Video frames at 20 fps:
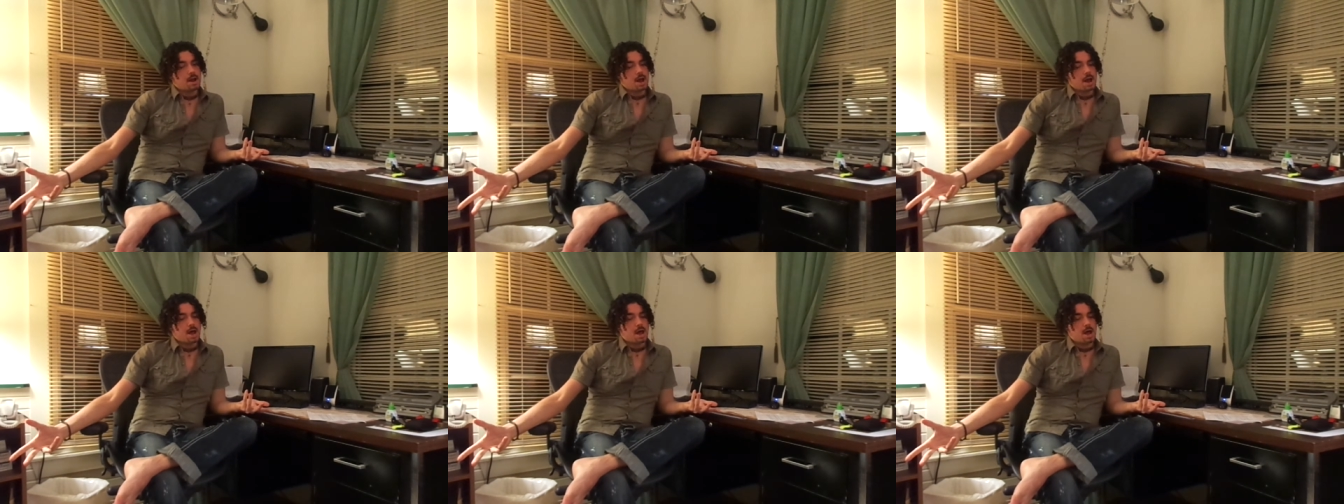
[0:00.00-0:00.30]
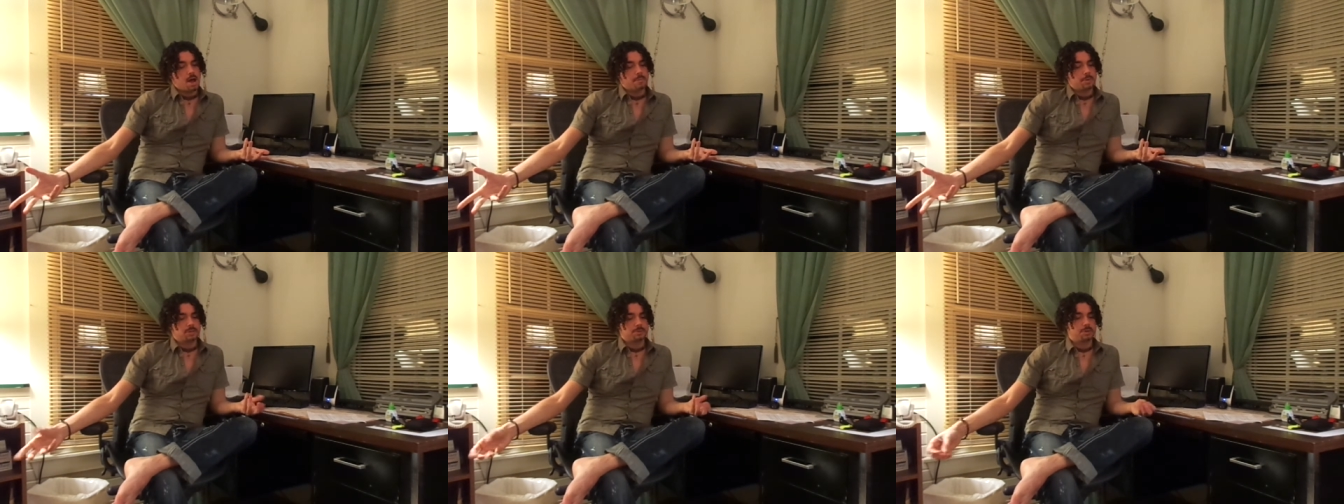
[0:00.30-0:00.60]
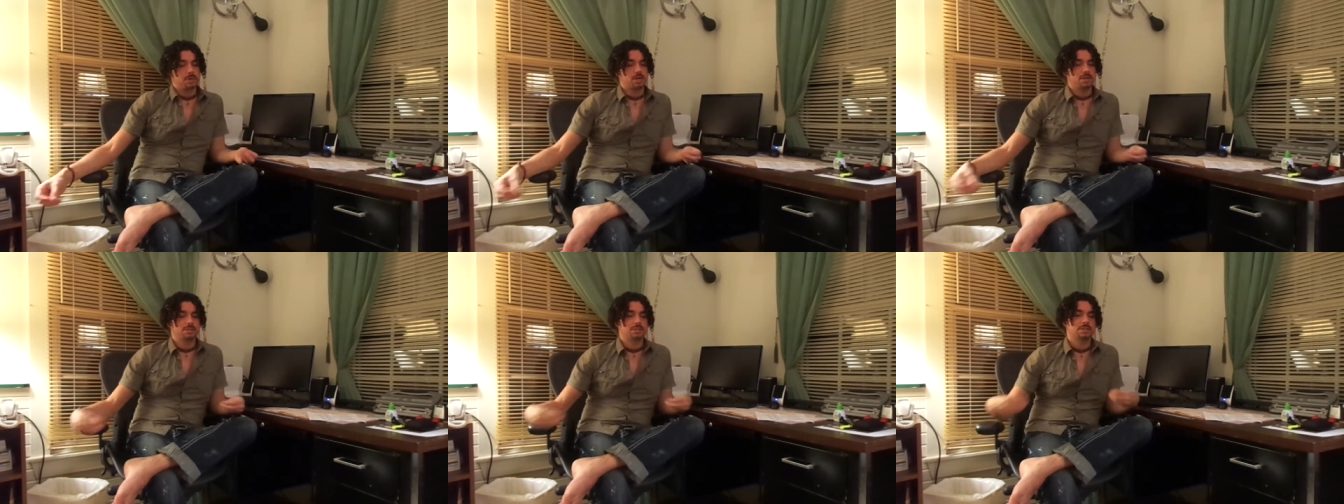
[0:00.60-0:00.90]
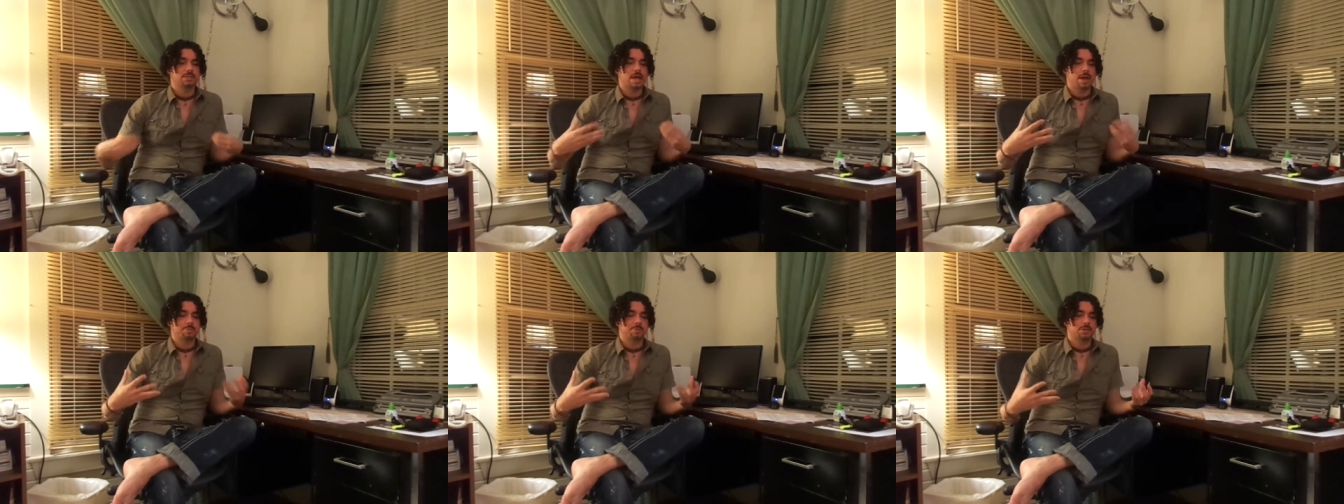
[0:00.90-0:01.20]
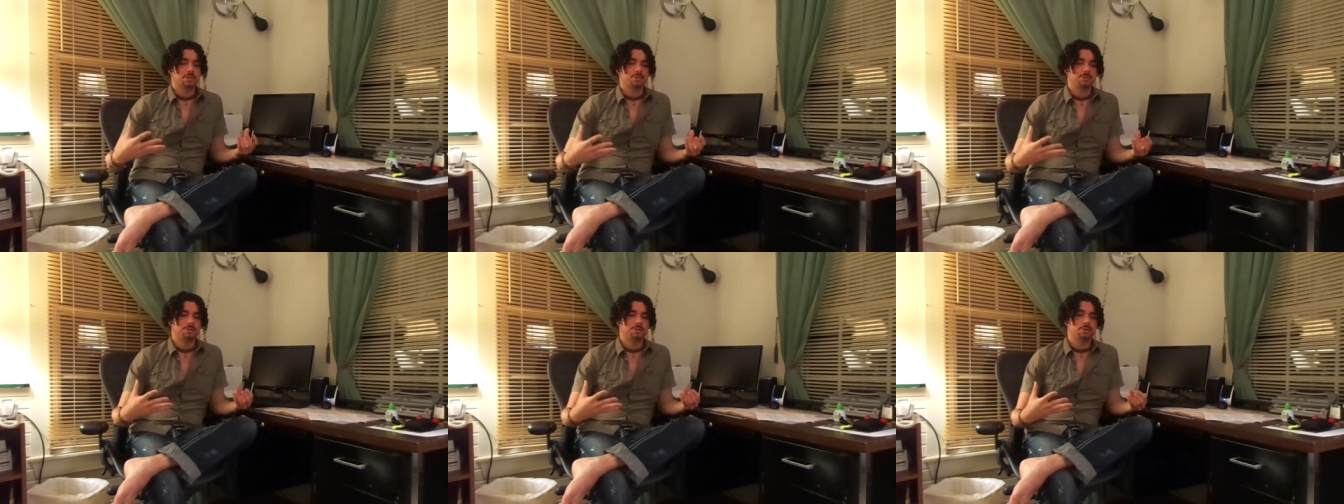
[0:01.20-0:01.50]
um, experiencing
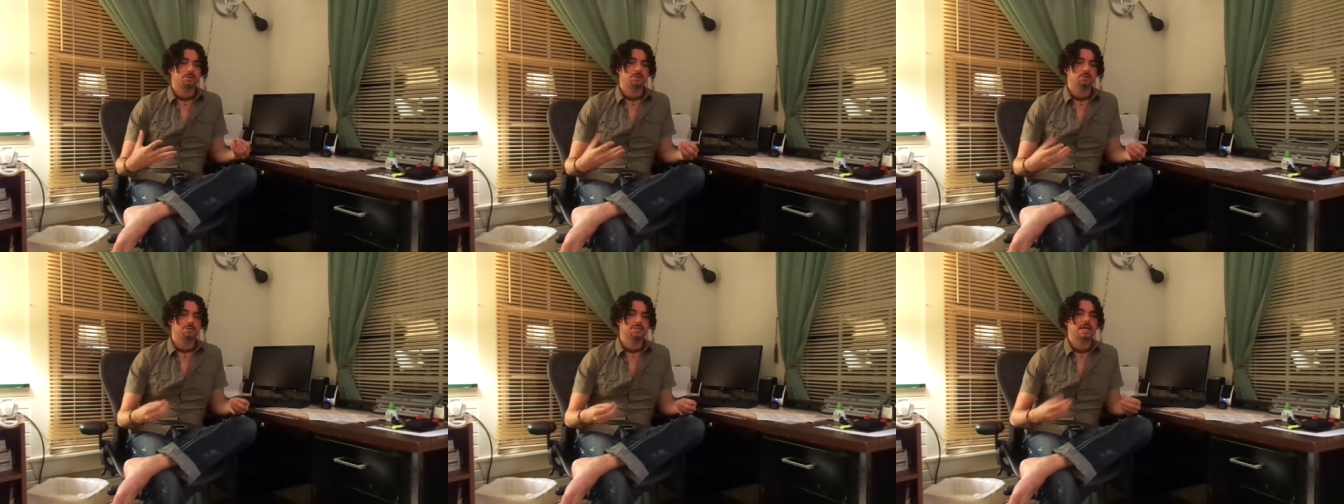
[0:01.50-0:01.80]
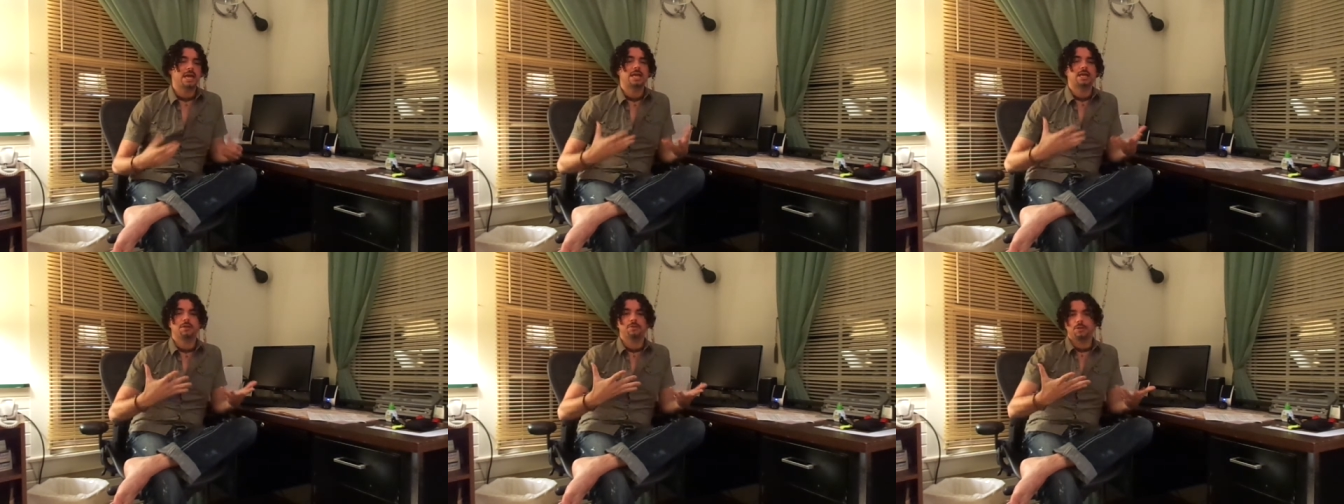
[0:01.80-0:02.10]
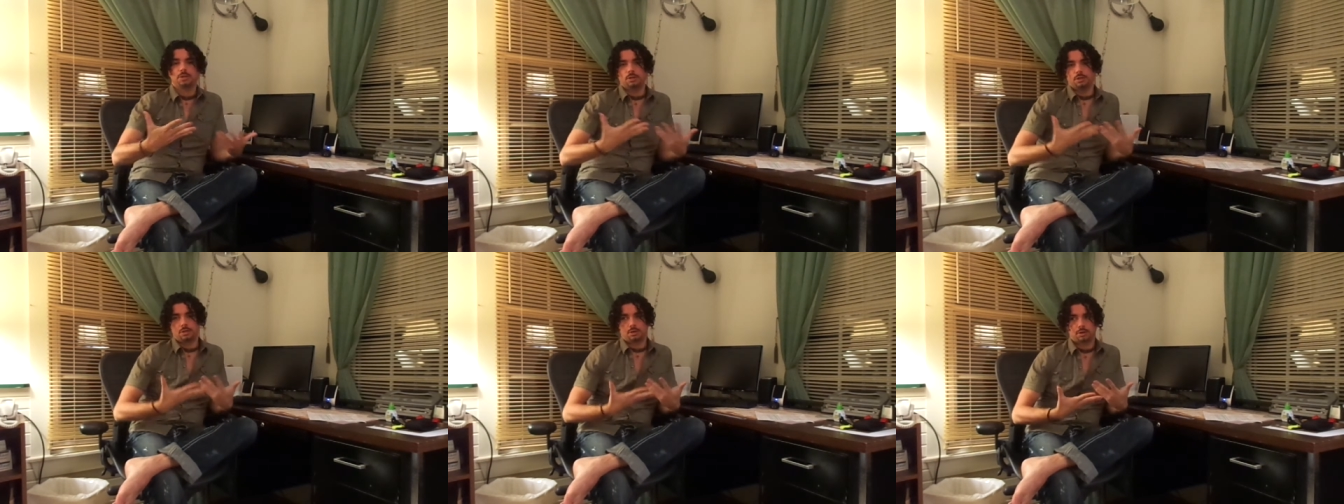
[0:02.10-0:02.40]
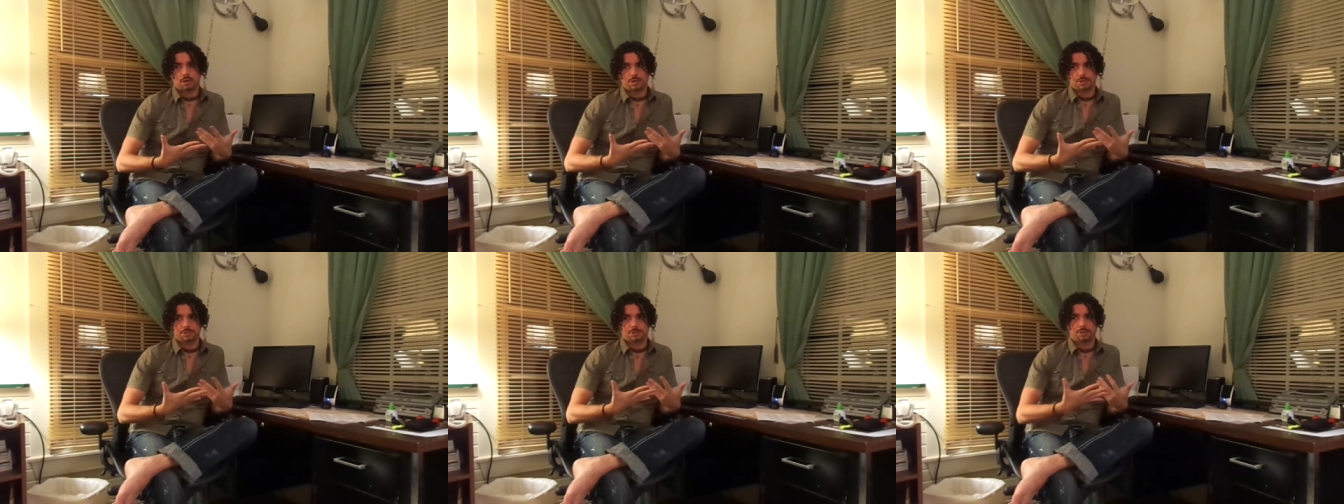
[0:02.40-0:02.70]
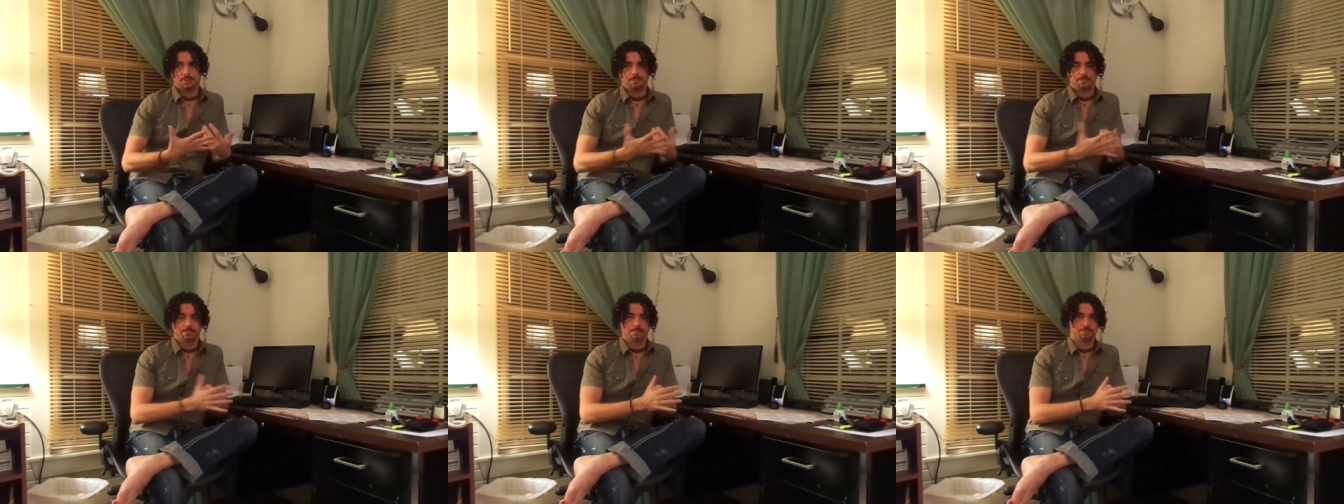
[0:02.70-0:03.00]
access through taking the Eucharist,